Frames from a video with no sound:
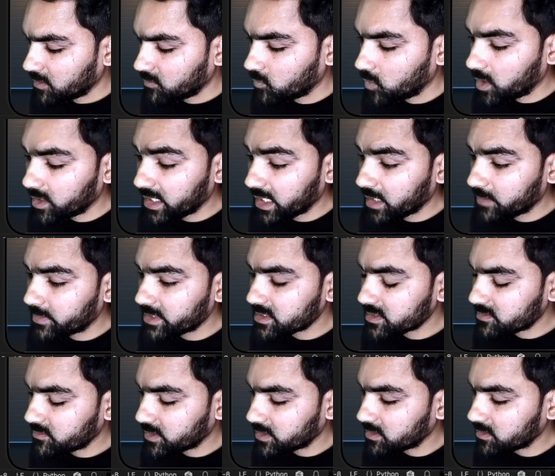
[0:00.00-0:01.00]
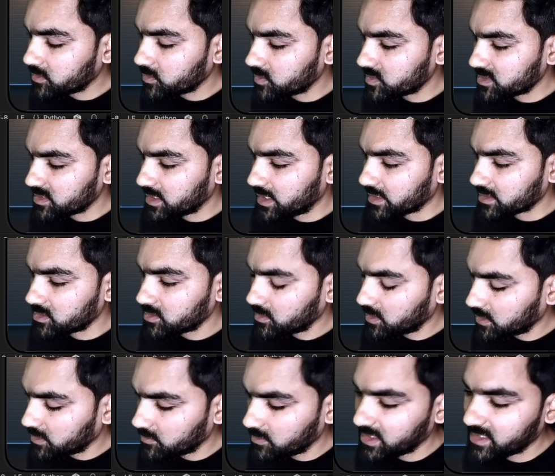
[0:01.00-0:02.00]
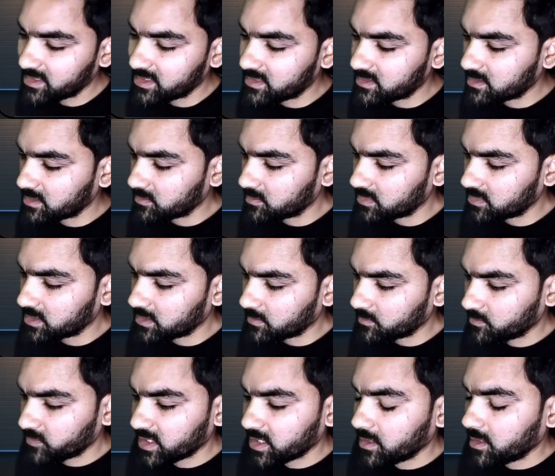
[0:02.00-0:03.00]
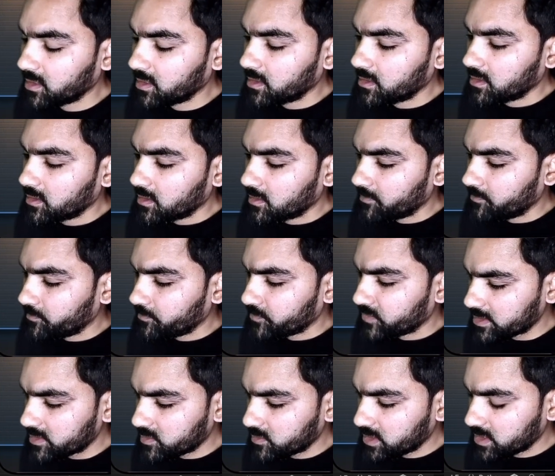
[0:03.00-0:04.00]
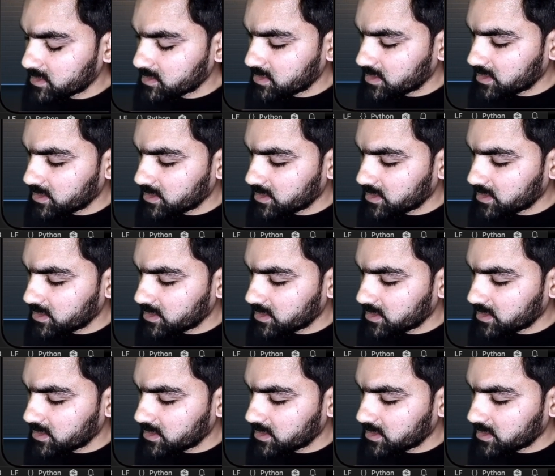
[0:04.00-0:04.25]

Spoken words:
What happens when the user actually queries something? As soon as